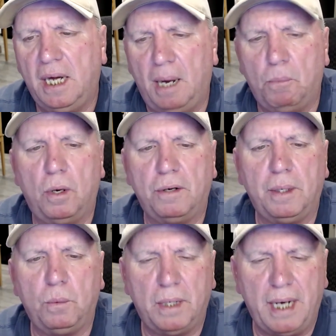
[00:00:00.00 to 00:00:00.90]
I'm
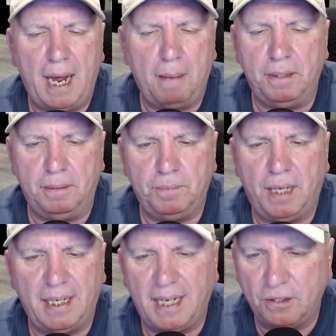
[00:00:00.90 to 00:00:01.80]
wondering what happened.
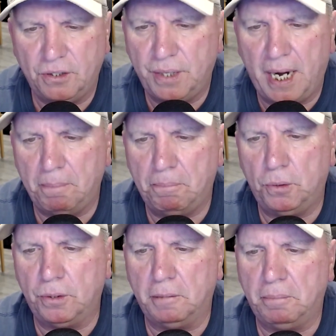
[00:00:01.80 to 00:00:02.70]
I doubt you got
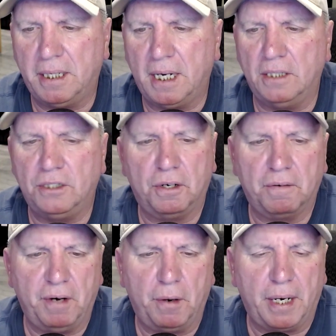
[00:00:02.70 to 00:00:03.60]
booted because you're
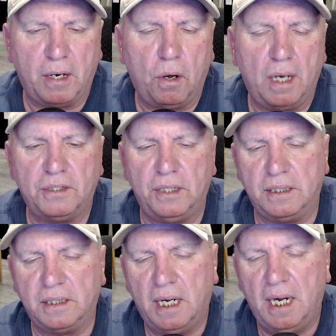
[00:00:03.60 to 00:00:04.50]
very
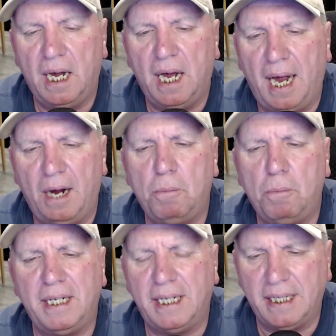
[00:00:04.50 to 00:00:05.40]
cautious. I hope
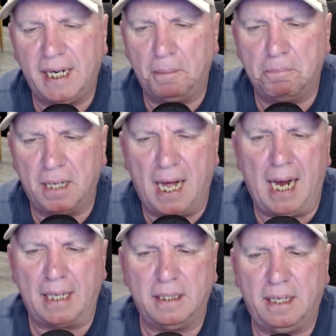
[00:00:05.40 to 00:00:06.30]
I didn't get
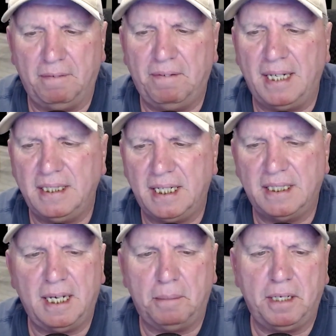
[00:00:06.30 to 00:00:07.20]
blocked. If I said
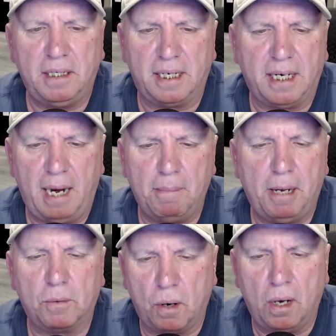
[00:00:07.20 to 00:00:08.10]
something that came
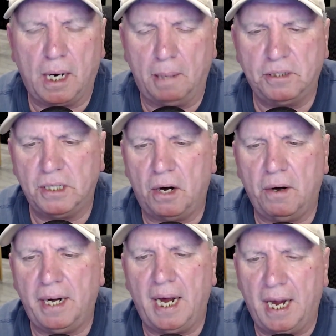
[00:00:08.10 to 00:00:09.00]
out wrong, I'm
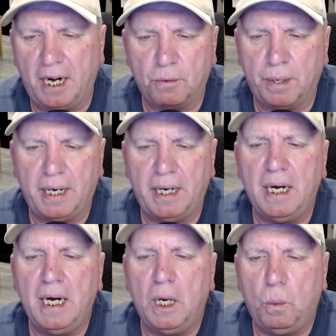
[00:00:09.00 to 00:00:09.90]
sorry. I agree
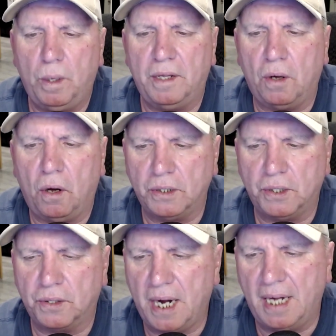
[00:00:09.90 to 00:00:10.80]
with all
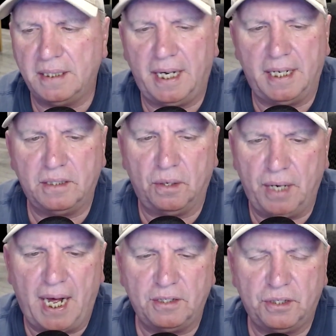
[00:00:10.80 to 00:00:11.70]
your content, so
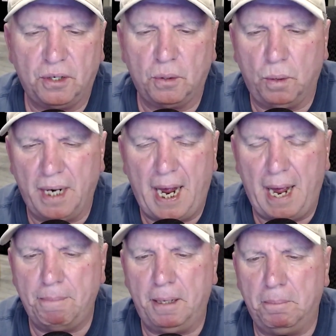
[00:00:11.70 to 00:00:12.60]
not sure what
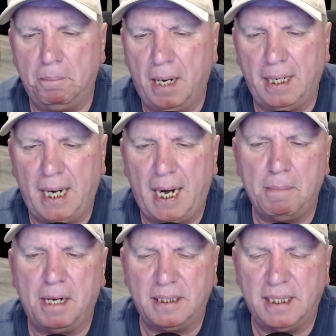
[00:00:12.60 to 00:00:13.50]
happened. My
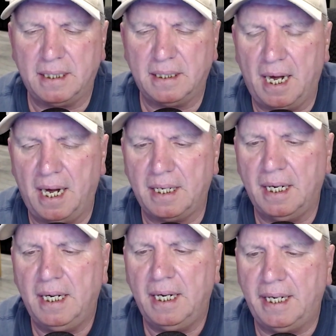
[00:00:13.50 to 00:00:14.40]
name on TikTok
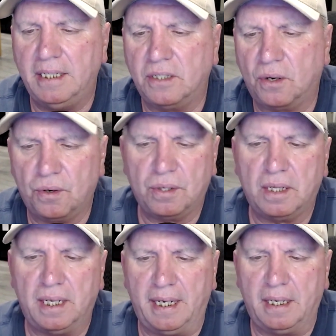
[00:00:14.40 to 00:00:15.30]
is
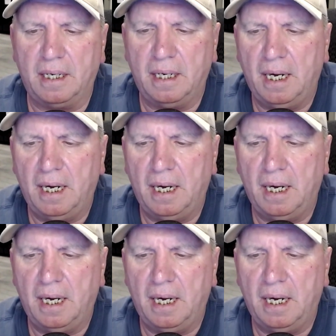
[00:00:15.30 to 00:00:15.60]
Earthling